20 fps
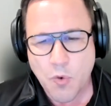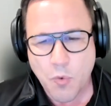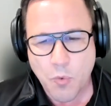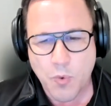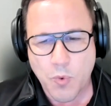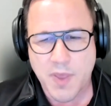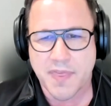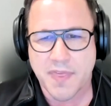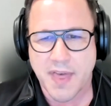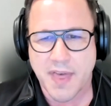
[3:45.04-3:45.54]

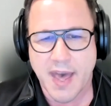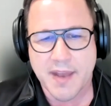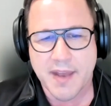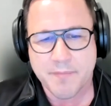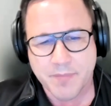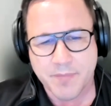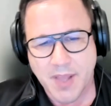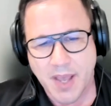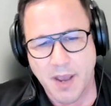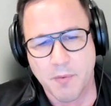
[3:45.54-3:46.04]
With that,
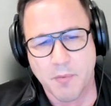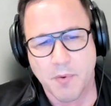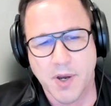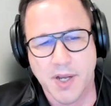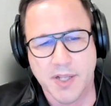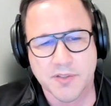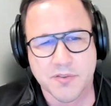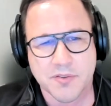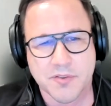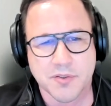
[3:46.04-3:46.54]
I
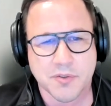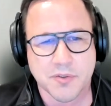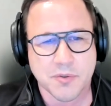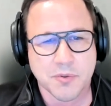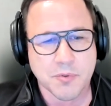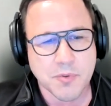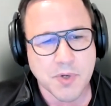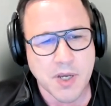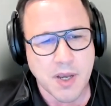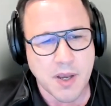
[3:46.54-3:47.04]
want
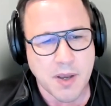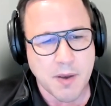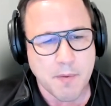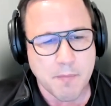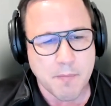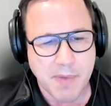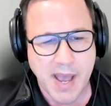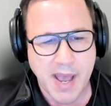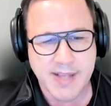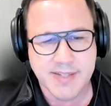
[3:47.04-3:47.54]
to
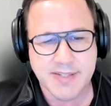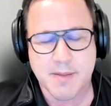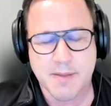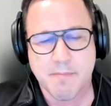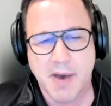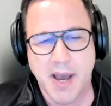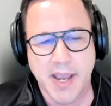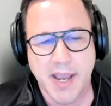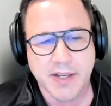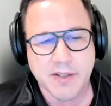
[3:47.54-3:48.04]
pass the
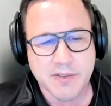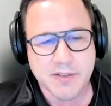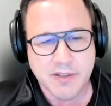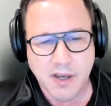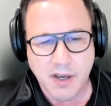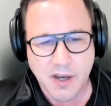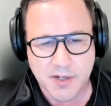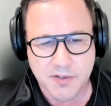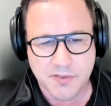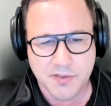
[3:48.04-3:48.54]
mic to
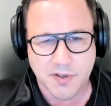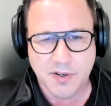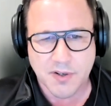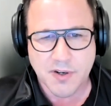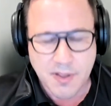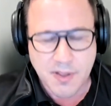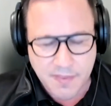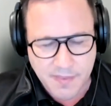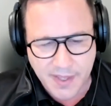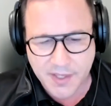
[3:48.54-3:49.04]
Hunter.
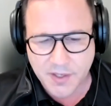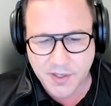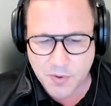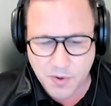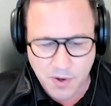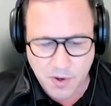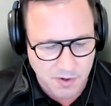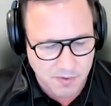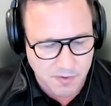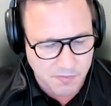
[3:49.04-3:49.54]
Thank you,
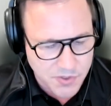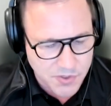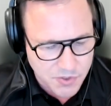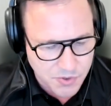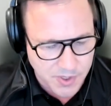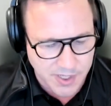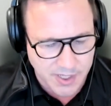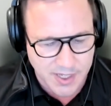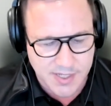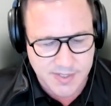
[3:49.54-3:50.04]
Hunter, for
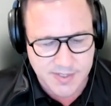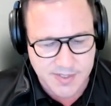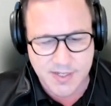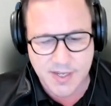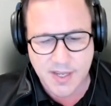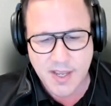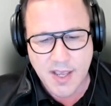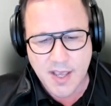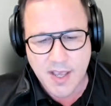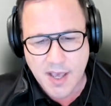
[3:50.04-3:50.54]
joining us,
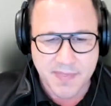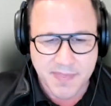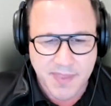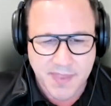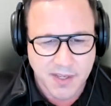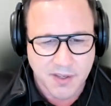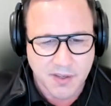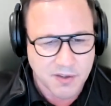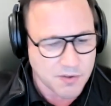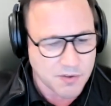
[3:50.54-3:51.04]
and
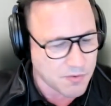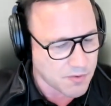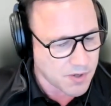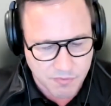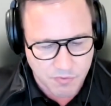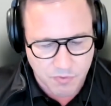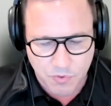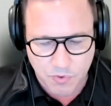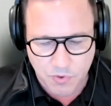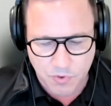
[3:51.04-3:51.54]
thank you
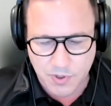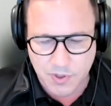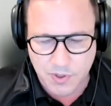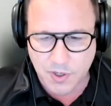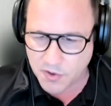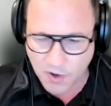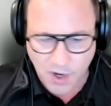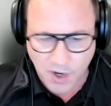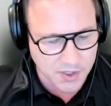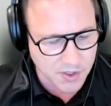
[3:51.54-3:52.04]
for
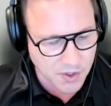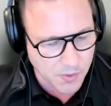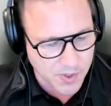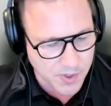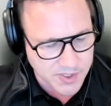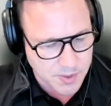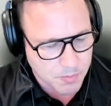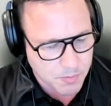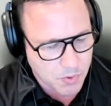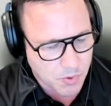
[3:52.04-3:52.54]
your
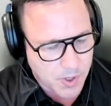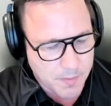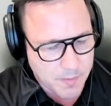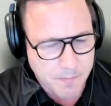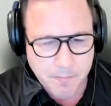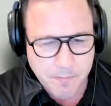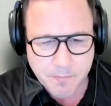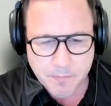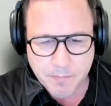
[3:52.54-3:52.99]
ongoing support.